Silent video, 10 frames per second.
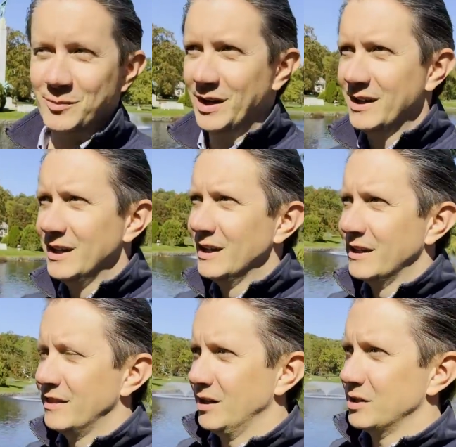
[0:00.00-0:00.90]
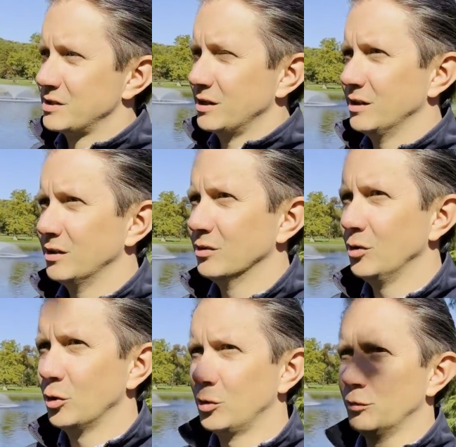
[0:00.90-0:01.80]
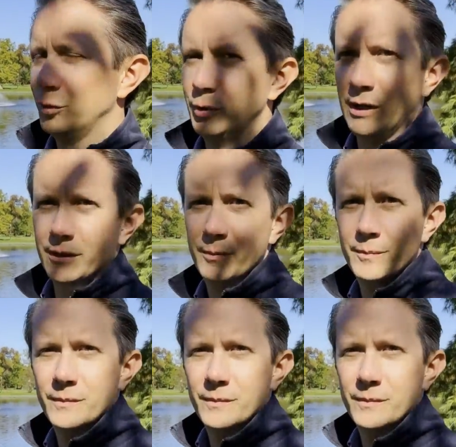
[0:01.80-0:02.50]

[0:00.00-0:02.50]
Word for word: but there's a local route on the